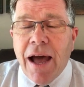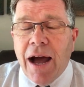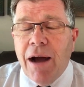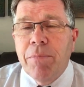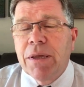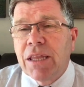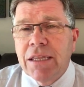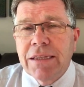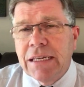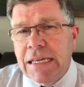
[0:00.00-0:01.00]
But
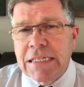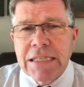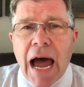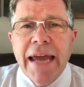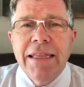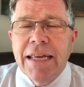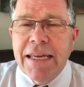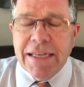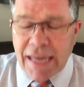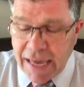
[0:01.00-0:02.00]
the design that
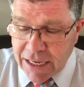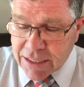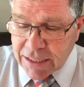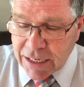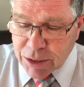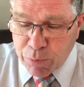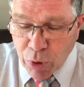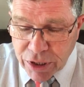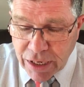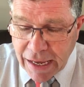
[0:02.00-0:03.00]
he's
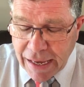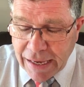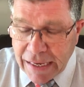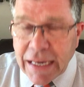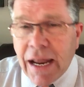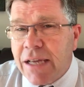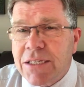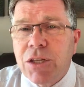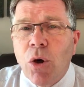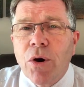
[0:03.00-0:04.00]
put in
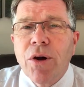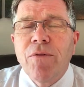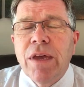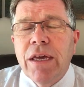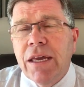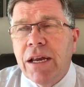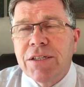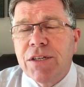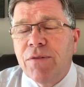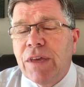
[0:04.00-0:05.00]
us, Lord, in
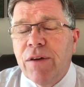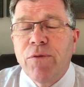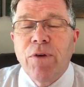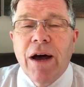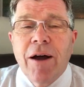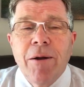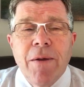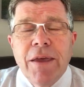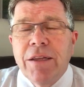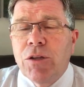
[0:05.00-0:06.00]
us, if
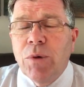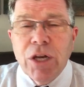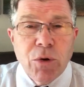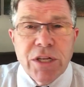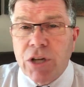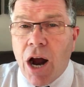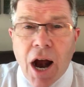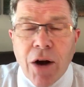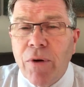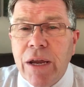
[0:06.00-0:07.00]
to increase our
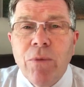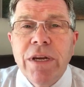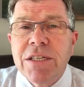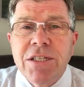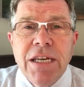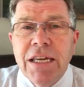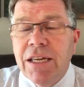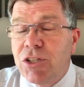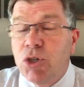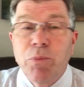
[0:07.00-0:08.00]
heart rate when it's
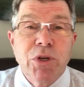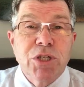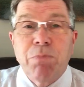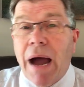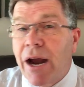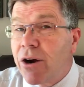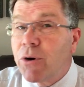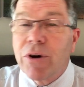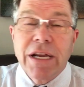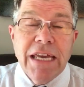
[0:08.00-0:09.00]
needed, to perspire in
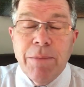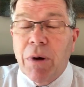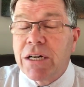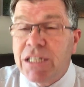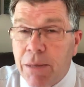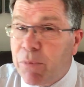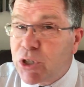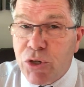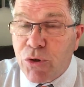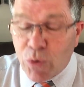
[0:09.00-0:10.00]
order to keep our
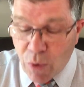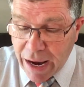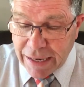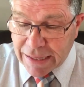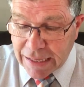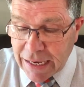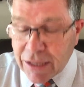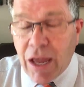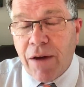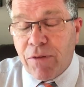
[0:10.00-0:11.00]
temperature the right
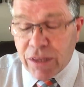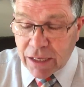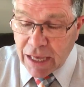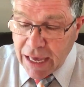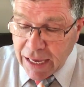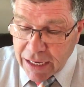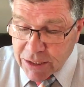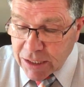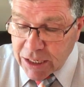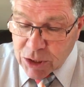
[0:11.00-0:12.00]
thing, everything
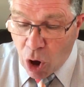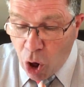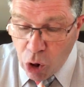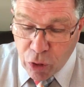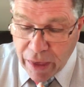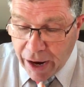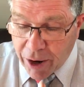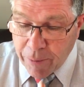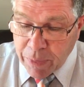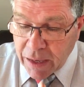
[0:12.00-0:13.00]
is all
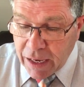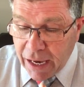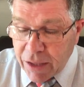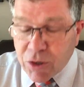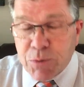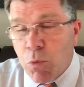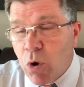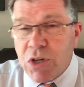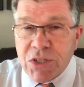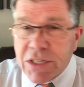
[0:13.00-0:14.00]
there. And there's
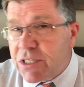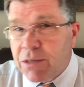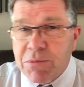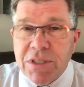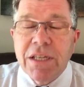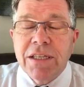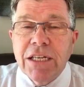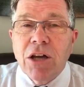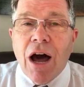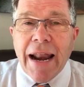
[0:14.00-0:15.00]
more systems
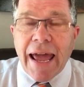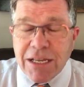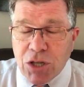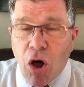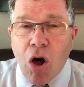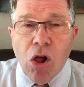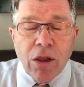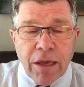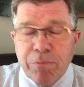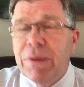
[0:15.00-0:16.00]
that God has all
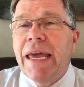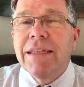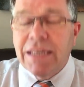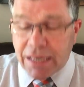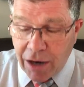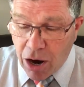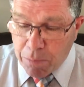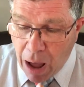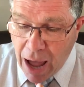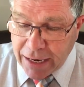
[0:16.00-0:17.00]
implanted in our
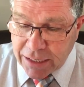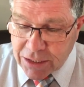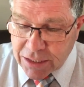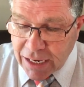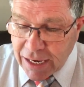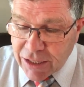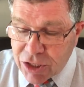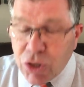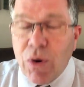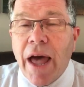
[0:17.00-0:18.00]
bodies
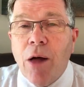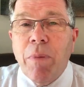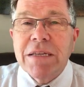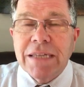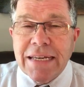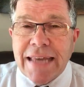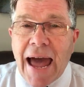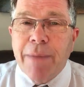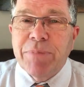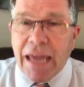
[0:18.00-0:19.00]
to help us
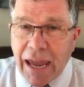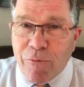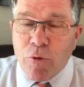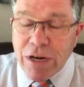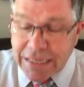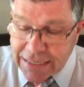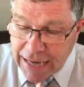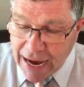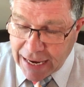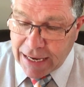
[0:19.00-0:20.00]
adapt every
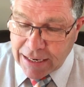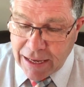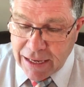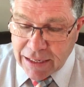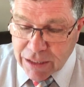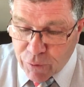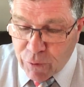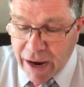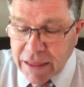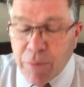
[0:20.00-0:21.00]
second to
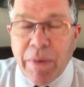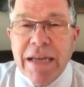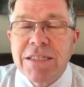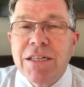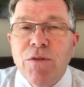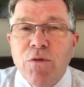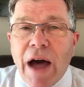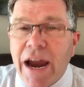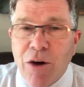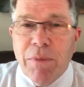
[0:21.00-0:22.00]
find the best
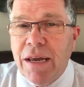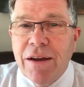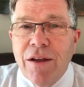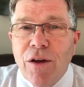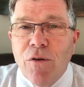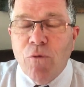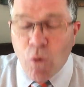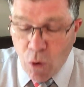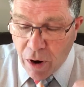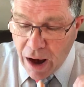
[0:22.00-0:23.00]
environment
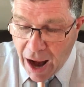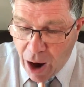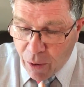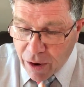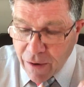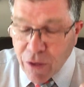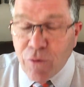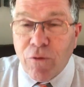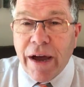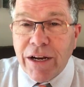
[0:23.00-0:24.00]
for our
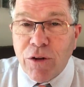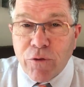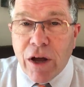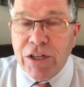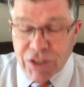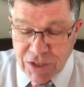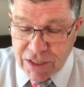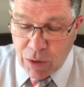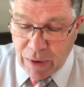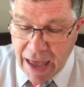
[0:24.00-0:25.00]
vital functions
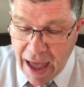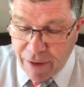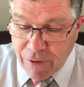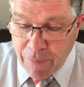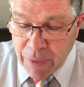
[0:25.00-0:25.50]
that we have.